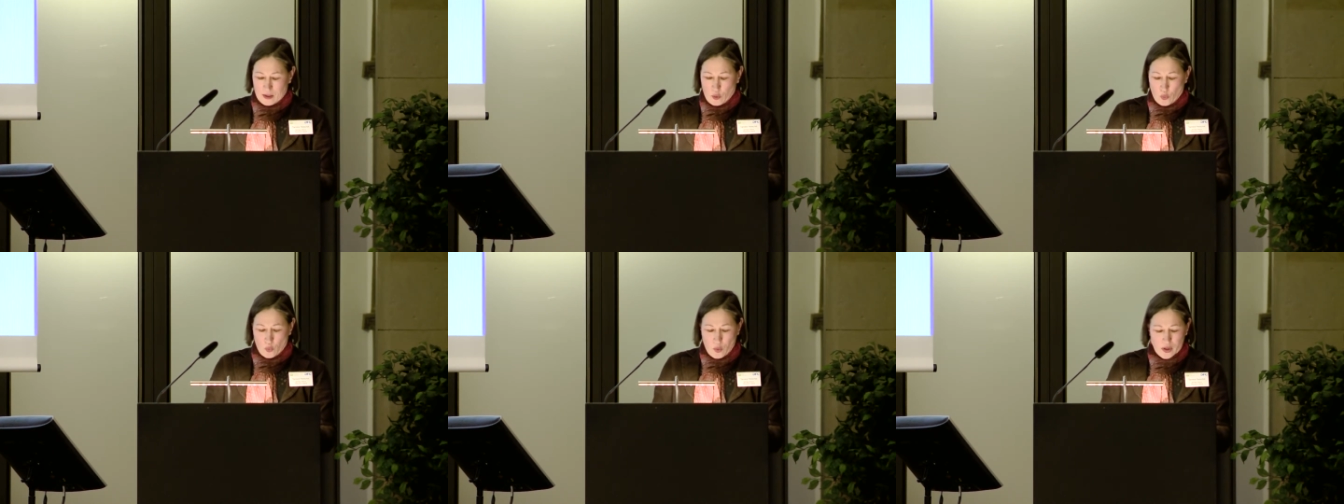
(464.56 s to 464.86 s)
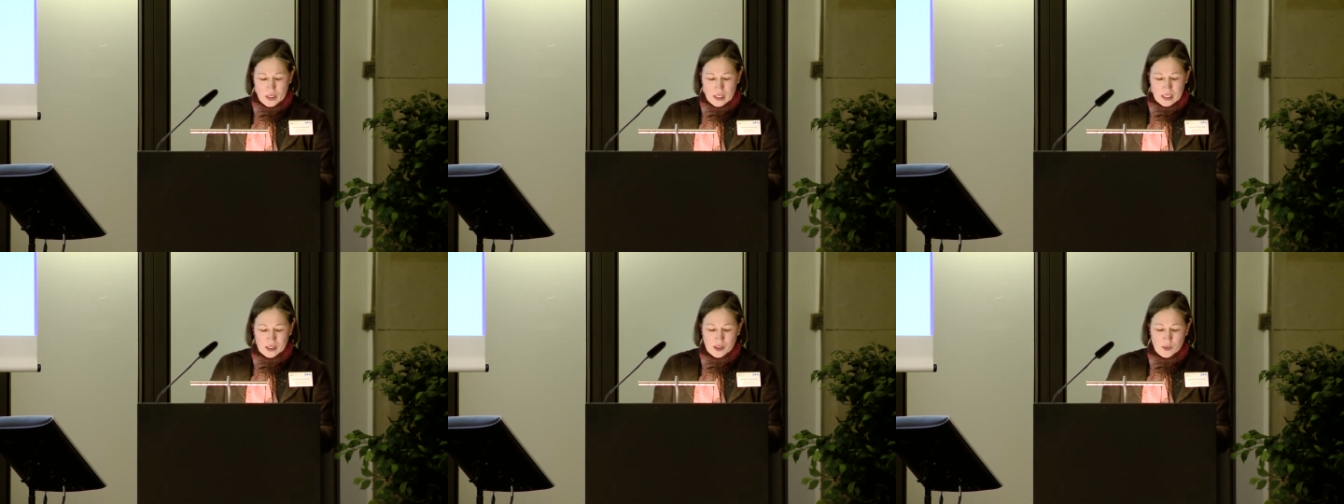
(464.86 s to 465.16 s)

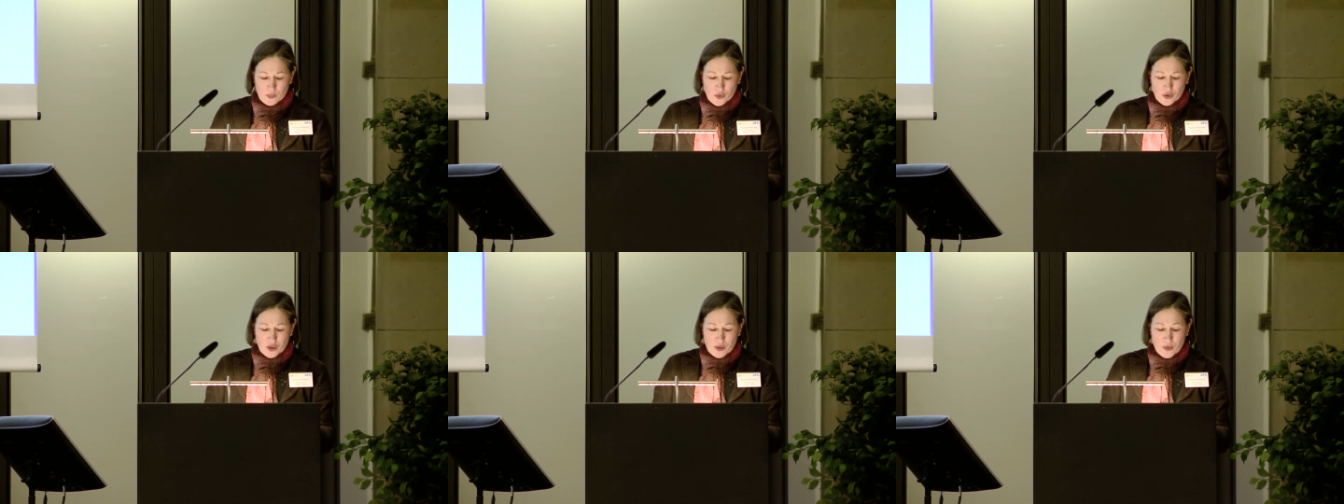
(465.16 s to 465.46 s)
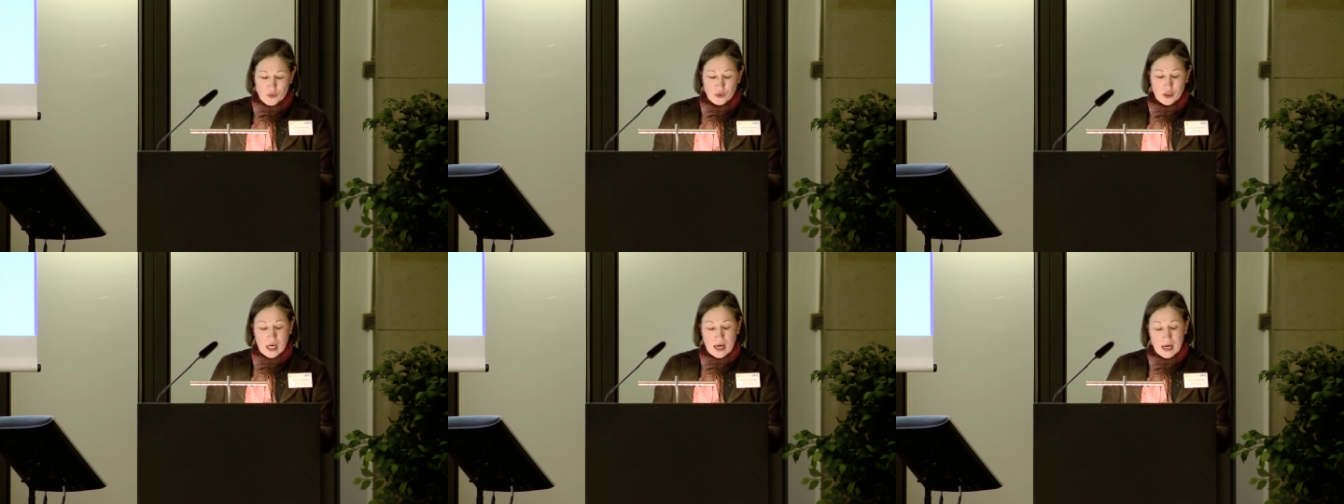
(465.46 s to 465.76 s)
one is among the
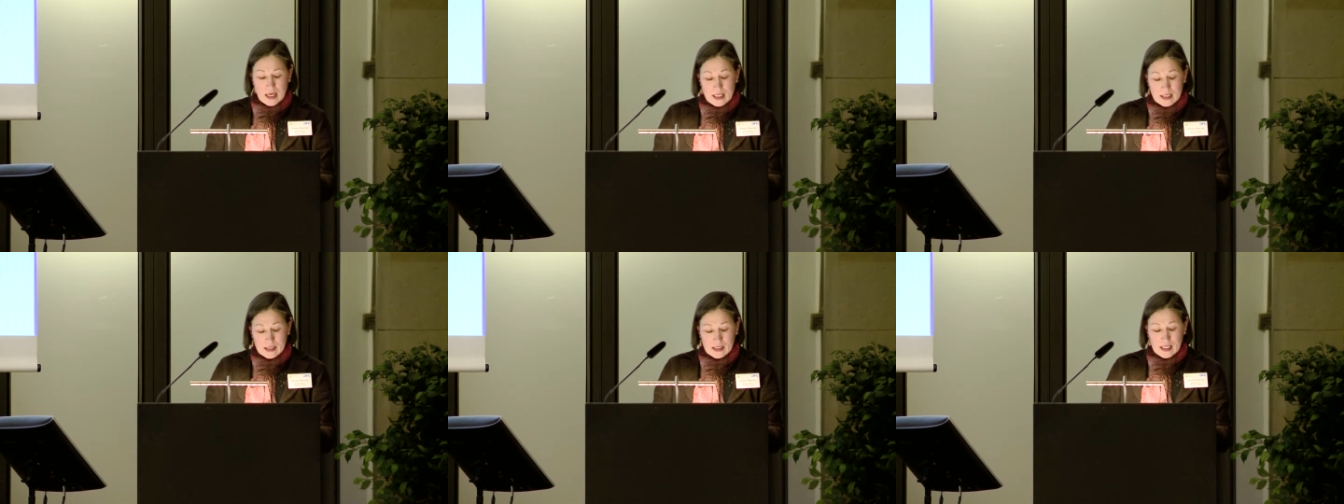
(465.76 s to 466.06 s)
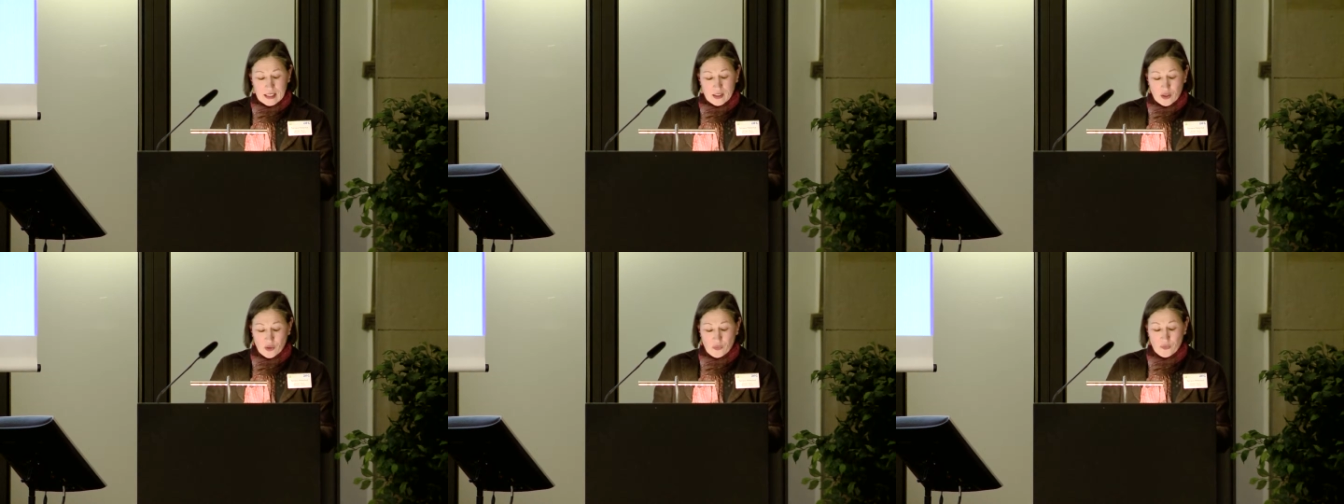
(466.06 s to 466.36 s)
most highly
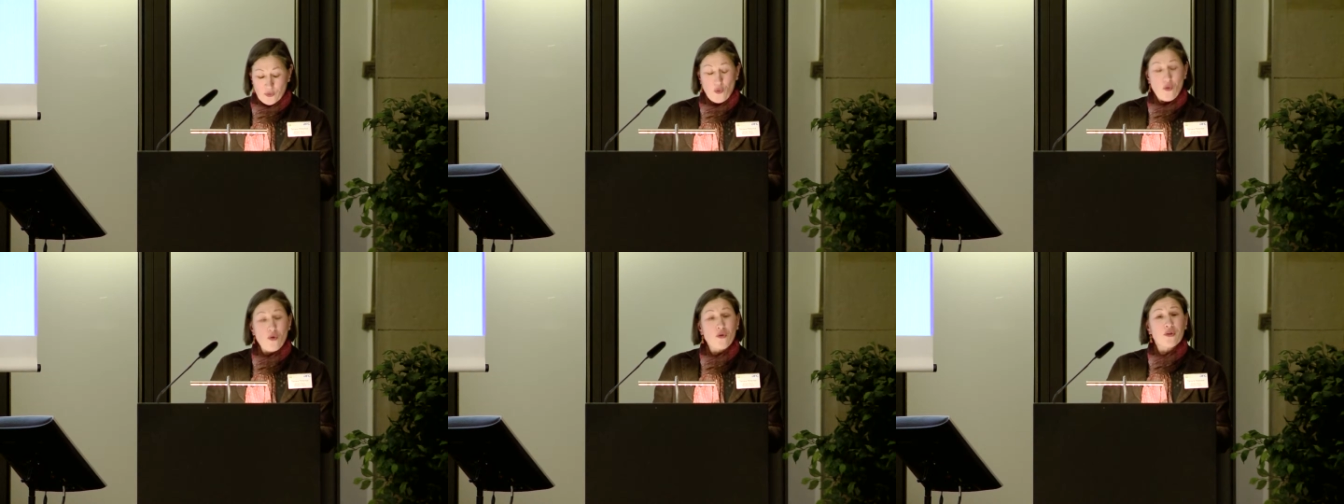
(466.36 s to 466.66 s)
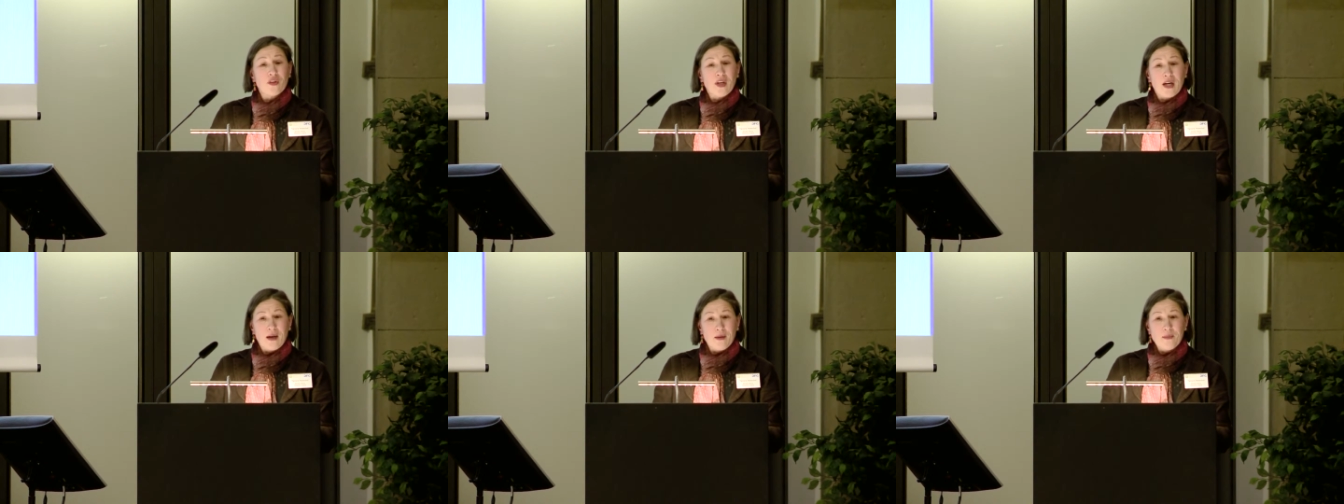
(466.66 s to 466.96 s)
cited of all
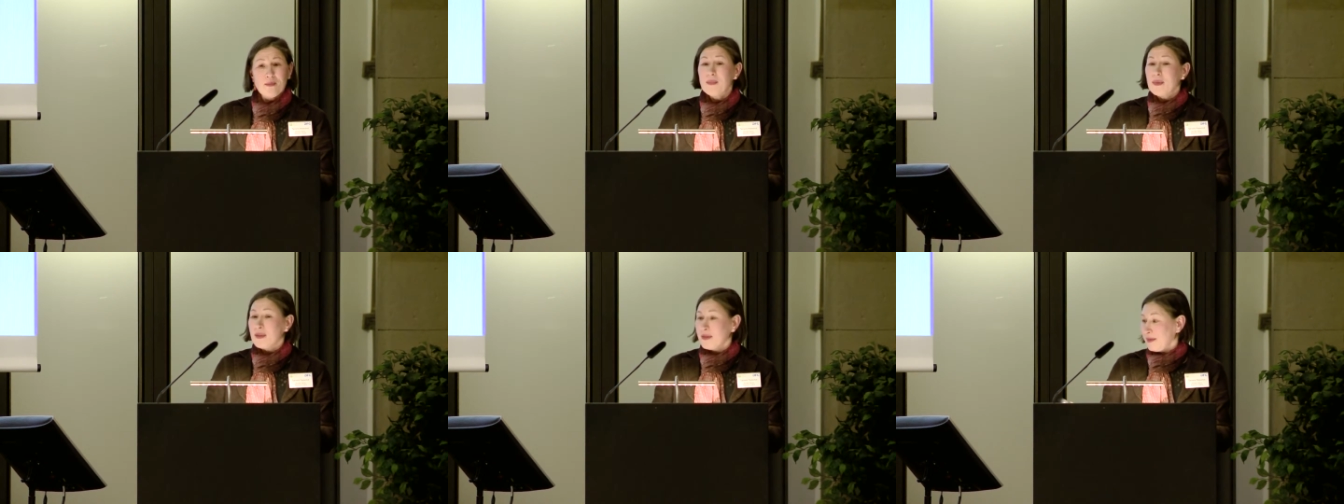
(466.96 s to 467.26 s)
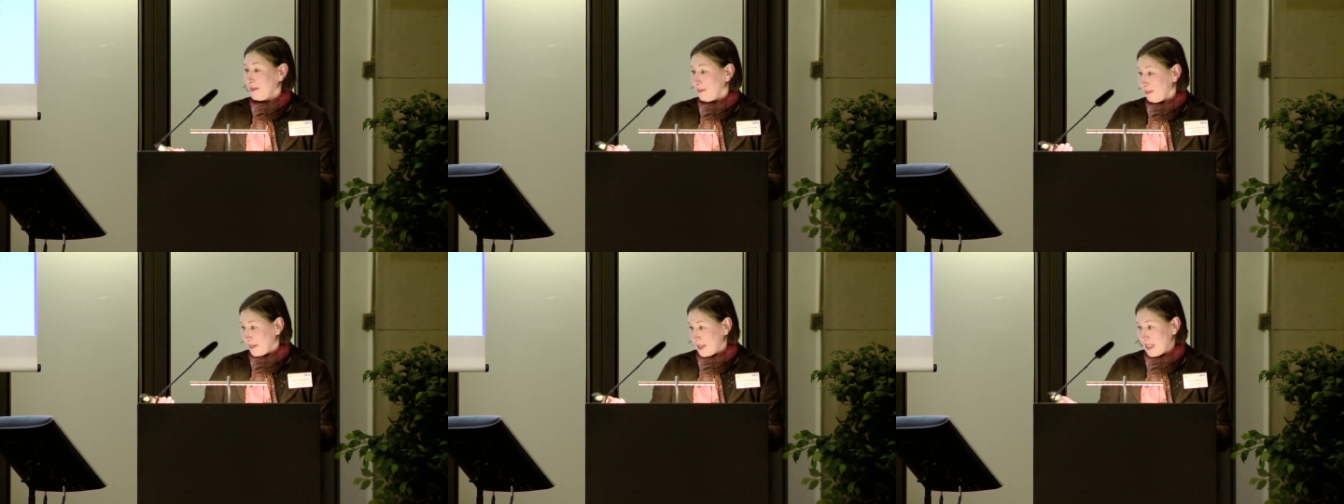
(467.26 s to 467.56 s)
time
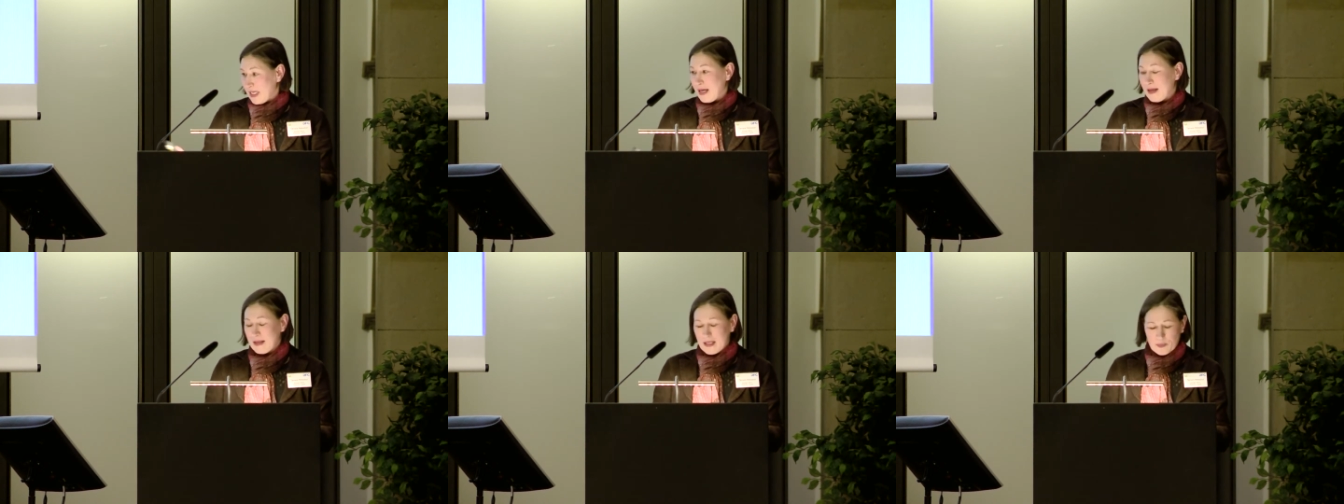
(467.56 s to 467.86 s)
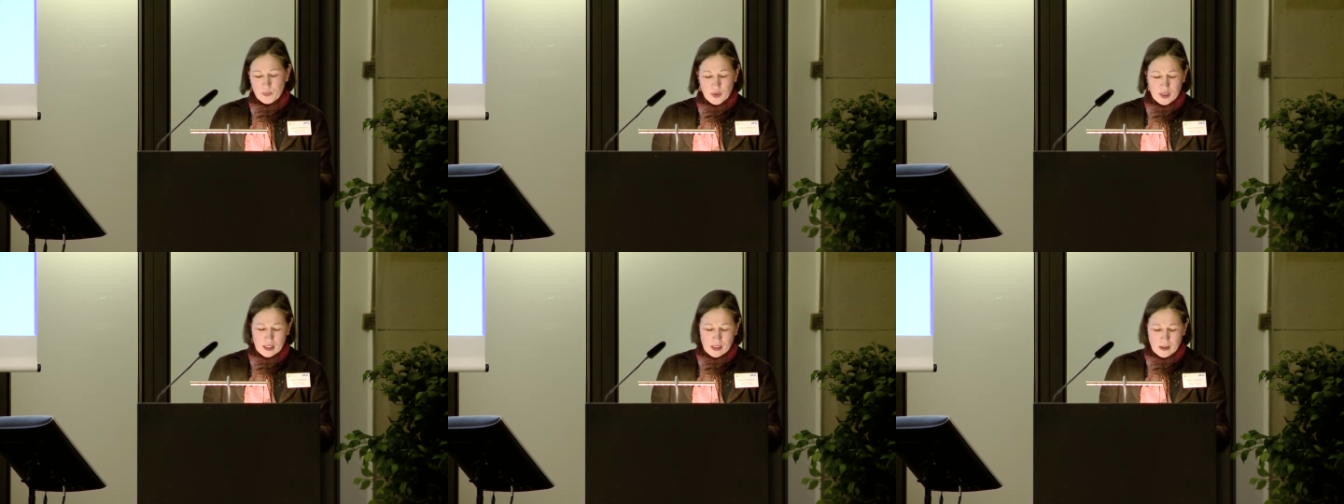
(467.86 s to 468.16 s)
in
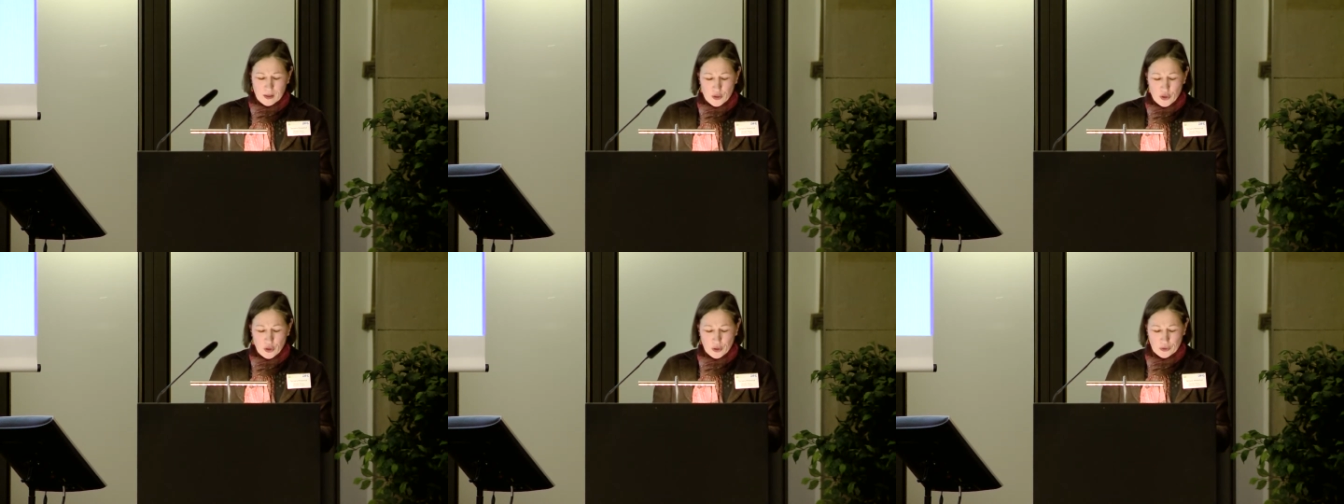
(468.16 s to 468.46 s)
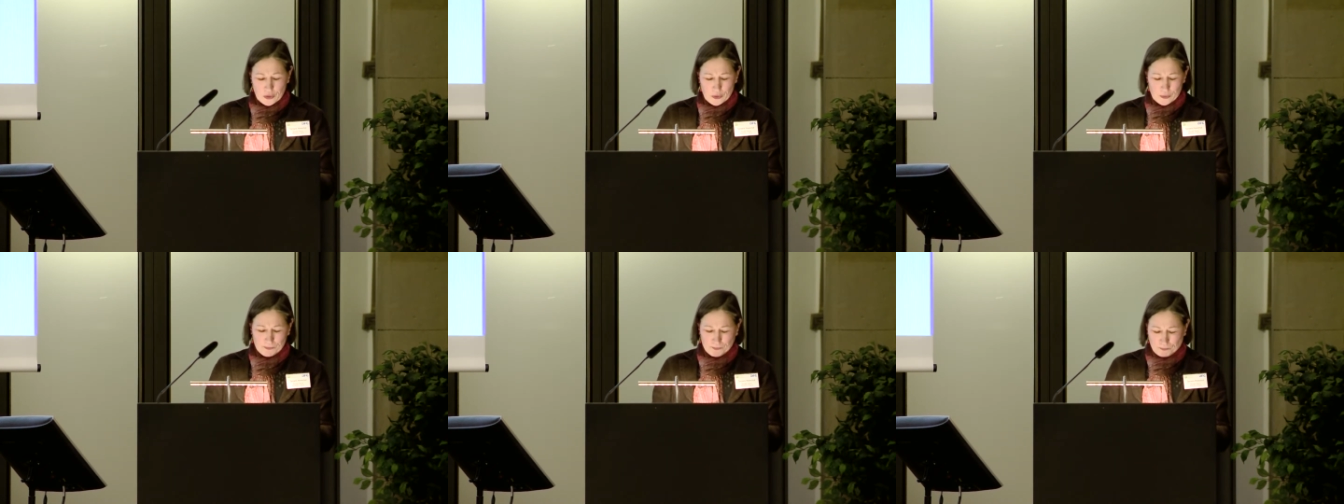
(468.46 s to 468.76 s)
that particular
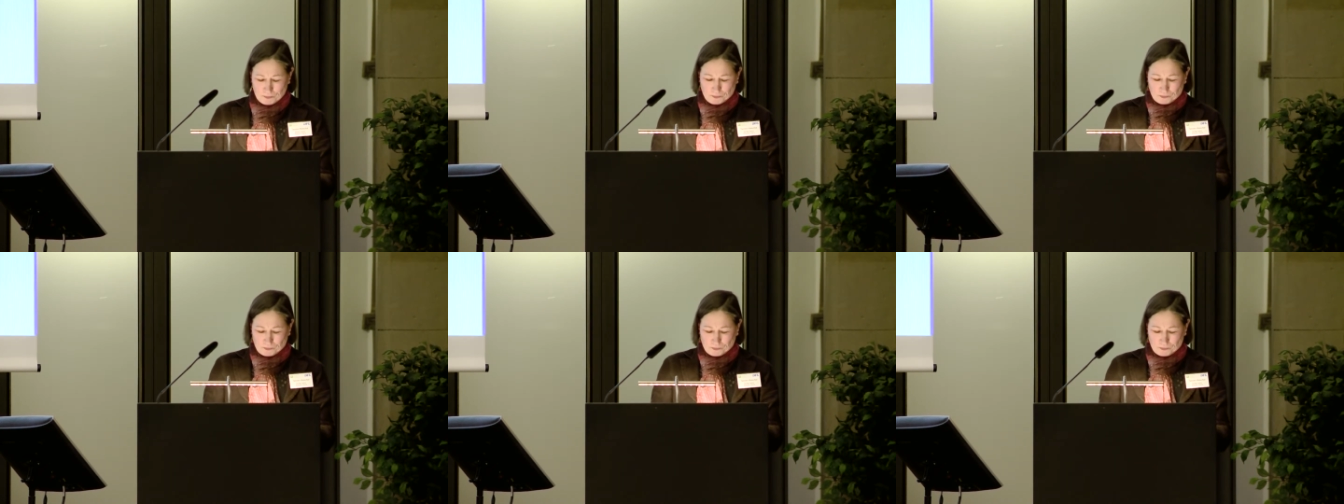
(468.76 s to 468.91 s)
journal.